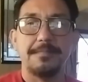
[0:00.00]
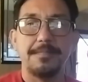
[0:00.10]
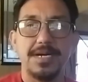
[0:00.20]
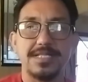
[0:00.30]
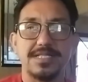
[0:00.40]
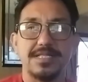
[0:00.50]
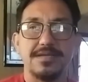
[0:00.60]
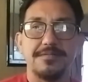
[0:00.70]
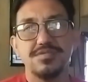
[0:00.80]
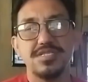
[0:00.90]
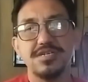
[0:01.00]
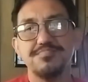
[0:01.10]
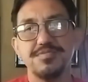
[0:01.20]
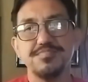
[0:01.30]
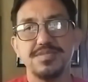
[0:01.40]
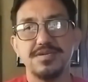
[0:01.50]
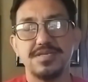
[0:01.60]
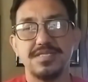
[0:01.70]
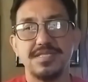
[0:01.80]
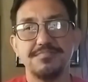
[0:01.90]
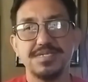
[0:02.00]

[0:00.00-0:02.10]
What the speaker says: But we learn from the